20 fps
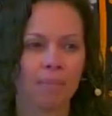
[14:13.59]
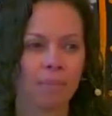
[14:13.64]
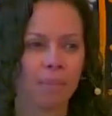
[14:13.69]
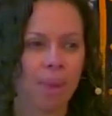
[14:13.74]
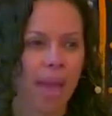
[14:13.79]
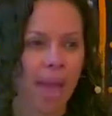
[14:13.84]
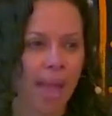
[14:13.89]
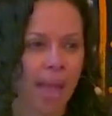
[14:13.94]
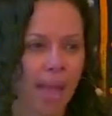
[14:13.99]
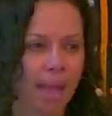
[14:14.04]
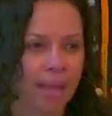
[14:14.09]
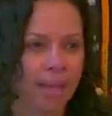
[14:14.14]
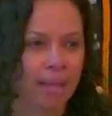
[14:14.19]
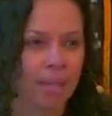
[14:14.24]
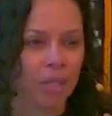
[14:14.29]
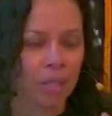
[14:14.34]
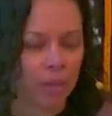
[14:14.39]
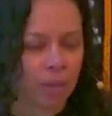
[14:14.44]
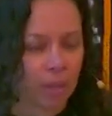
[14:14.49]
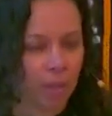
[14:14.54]
Um,
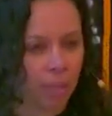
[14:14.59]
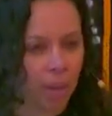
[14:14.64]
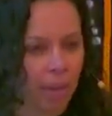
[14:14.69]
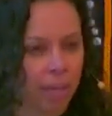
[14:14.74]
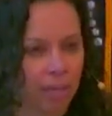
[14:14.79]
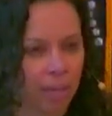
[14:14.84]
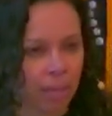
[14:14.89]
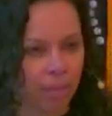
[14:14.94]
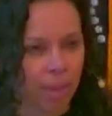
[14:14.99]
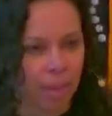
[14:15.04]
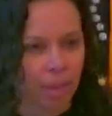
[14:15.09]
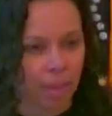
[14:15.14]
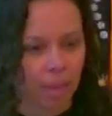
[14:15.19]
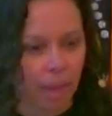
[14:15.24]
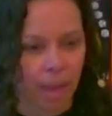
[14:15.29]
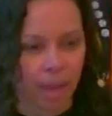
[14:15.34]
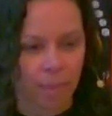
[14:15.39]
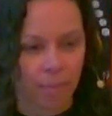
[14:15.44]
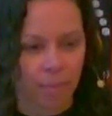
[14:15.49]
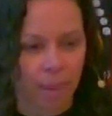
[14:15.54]
and during the
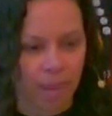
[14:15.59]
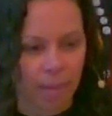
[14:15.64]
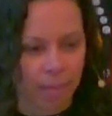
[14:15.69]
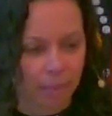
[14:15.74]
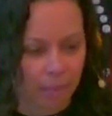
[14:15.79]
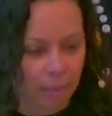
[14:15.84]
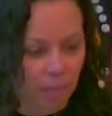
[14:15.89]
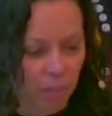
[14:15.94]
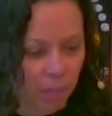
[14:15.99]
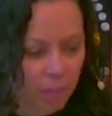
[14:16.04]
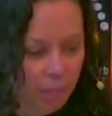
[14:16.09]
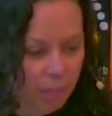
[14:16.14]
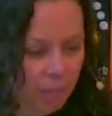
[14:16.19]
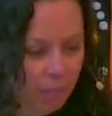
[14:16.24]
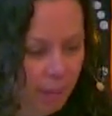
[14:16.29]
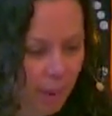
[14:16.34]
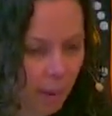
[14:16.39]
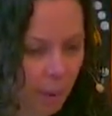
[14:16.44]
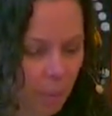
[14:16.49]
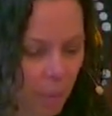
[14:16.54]
pandemic, uh, my
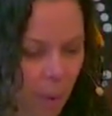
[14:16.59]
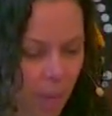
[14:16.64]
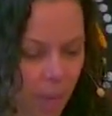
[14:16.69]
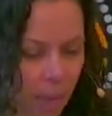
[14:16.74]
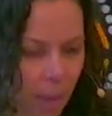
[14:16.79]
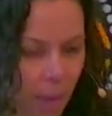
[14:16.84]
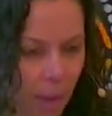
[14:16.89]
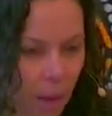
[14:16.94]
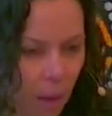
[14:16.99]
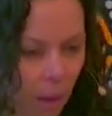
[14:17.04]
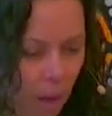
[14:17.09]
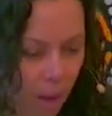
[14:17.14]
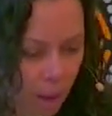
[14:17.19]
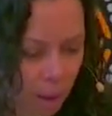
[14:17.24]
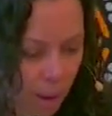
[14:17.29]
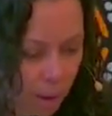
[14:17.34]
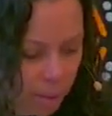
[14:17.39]
husband Justin and I went